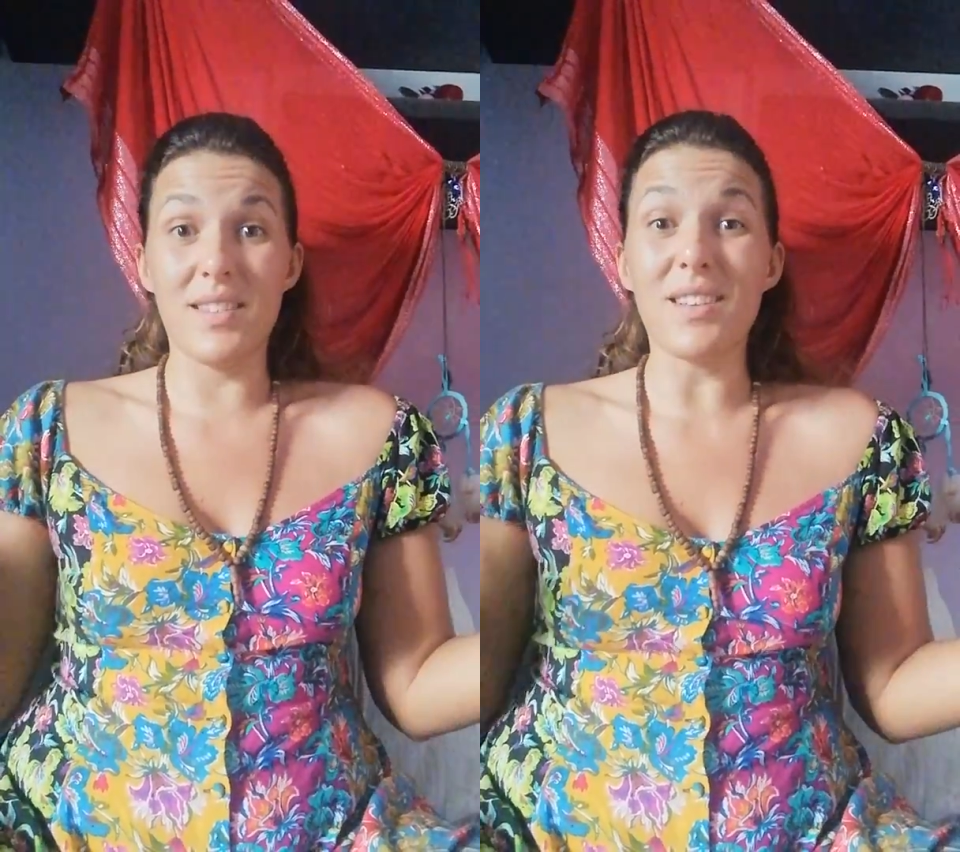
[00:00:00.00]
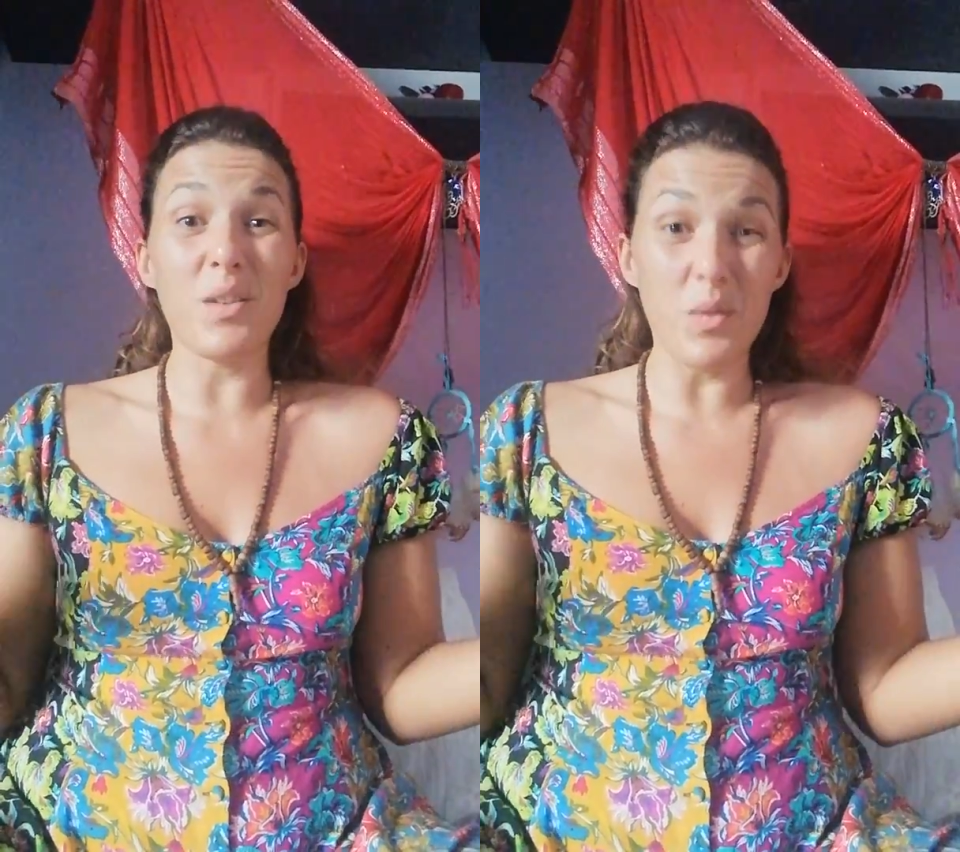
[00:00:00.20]

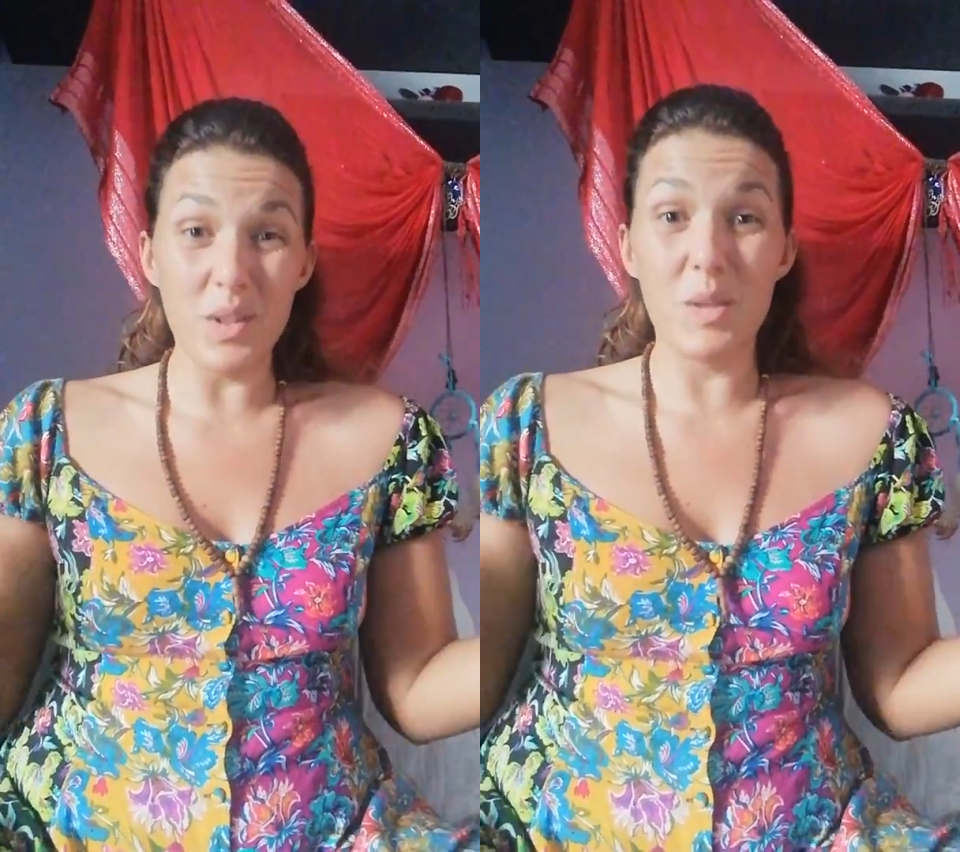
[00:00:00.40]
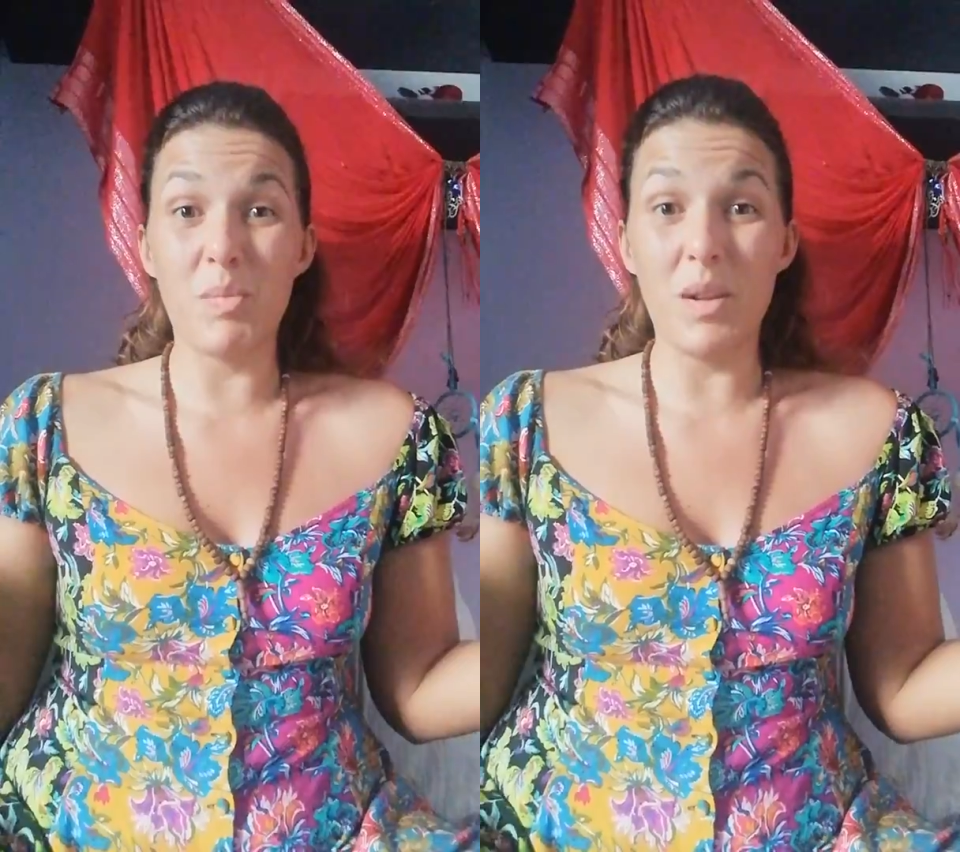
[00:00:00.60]
They are the
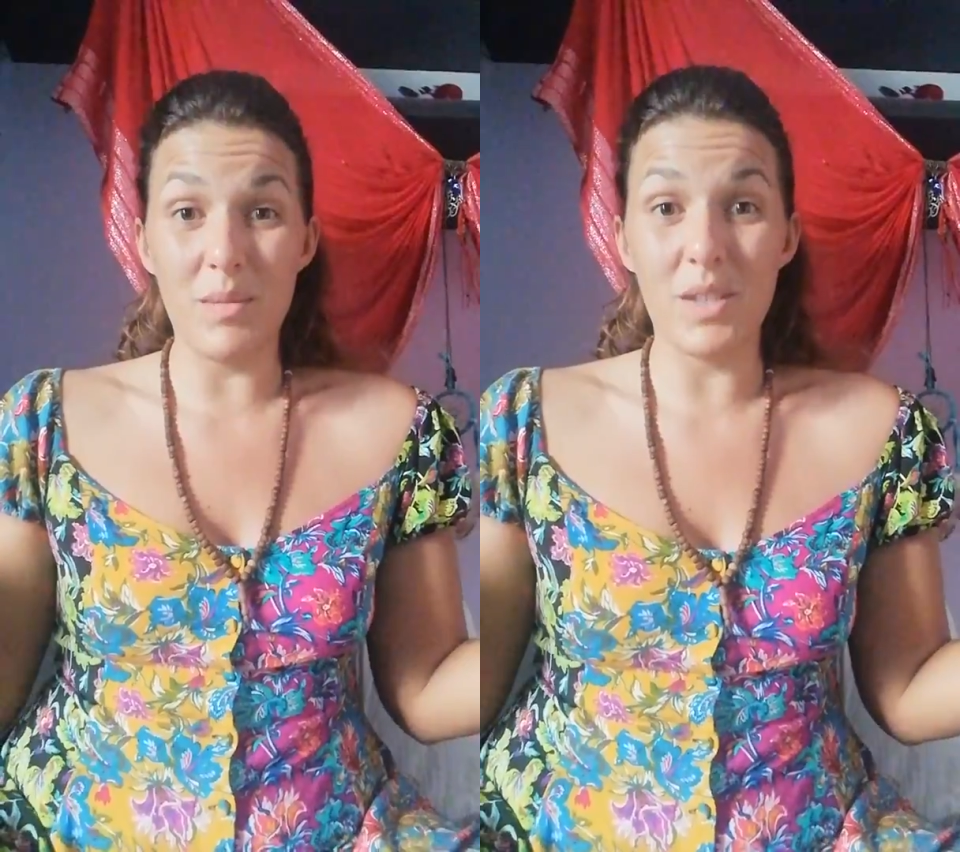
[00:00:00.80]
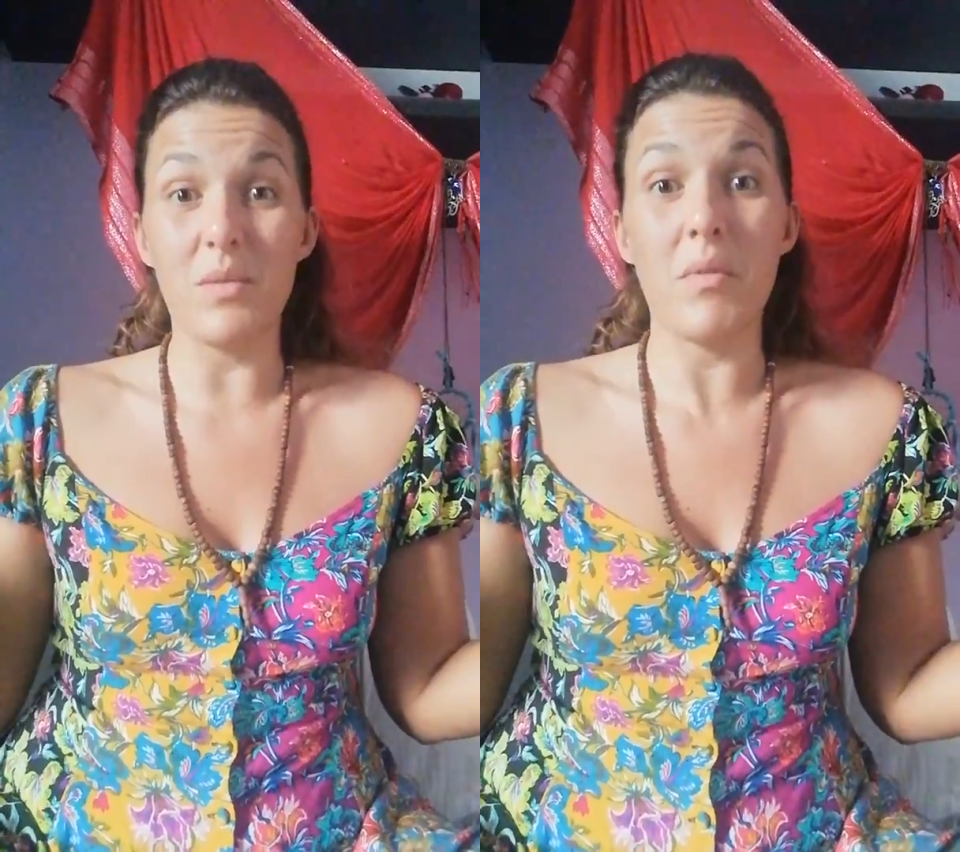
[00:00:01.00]
oldest
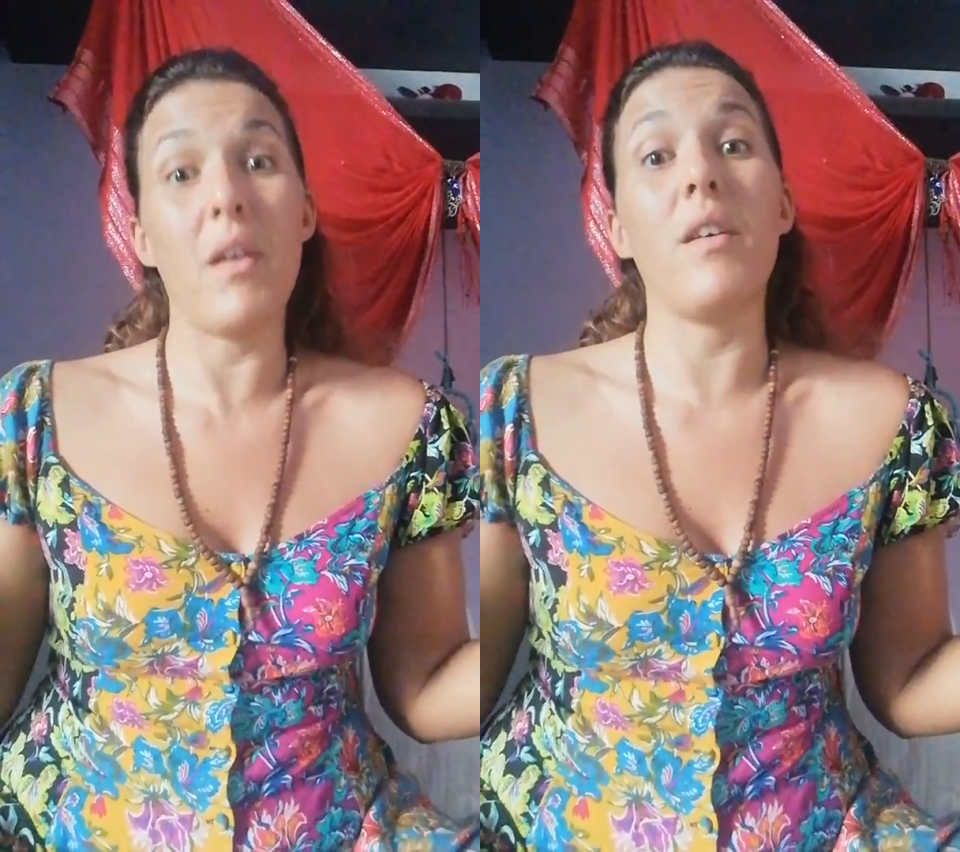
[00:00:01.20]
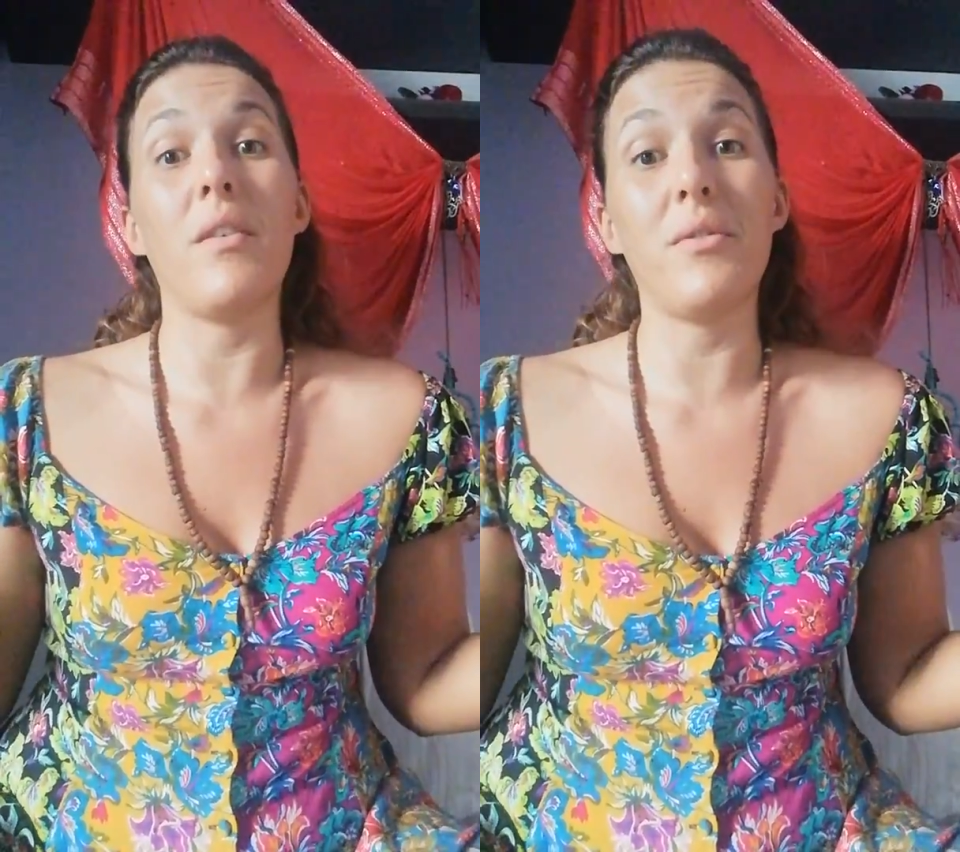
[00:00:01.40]
pyramids on
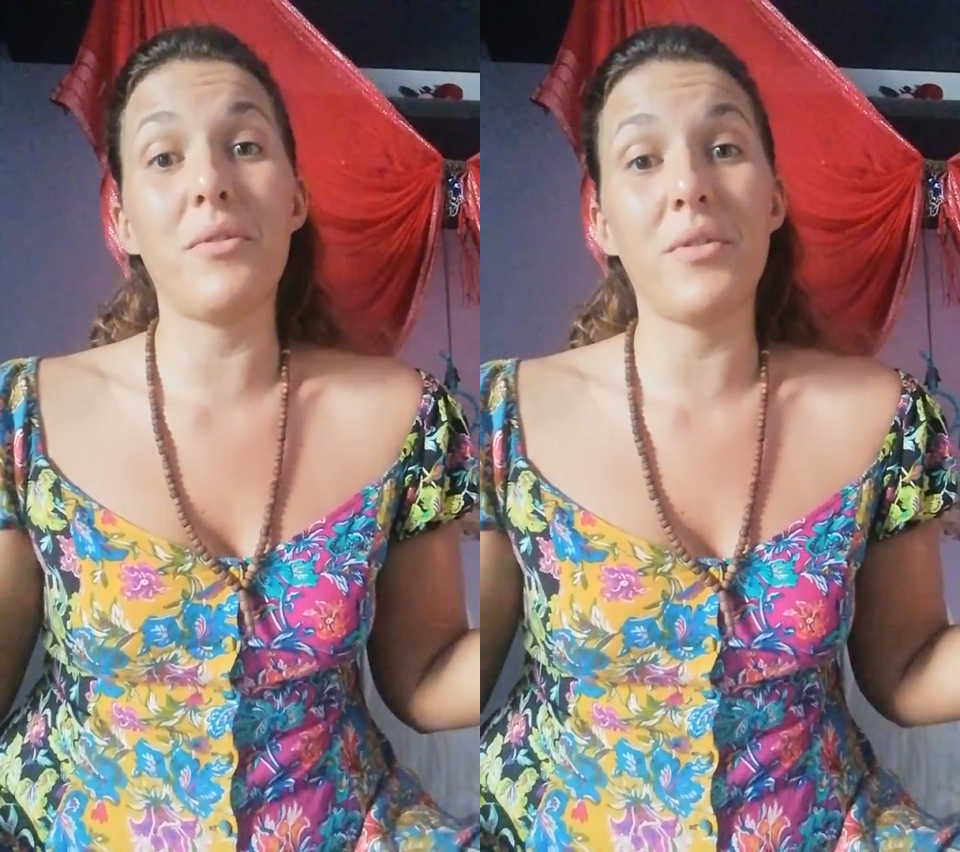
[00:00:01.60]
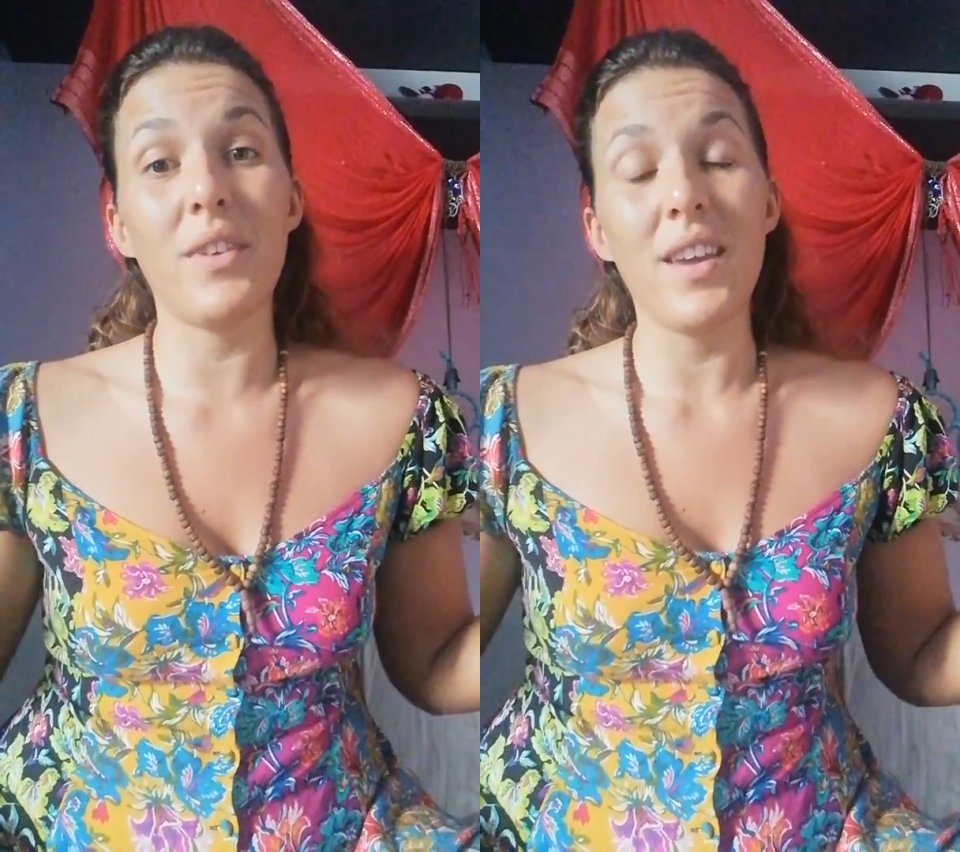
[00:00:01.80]
earth